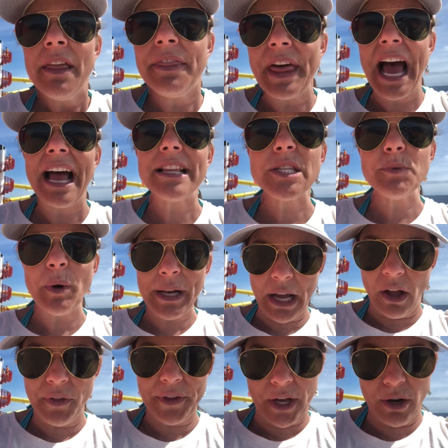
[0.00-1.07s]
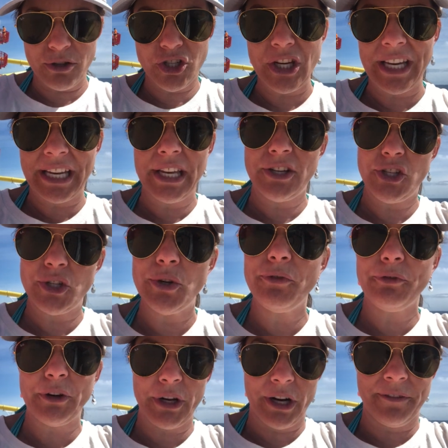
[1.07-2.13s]
That's what health coaching can do
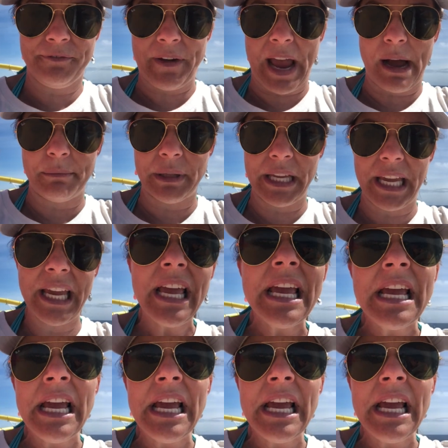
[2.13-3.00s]
for your family,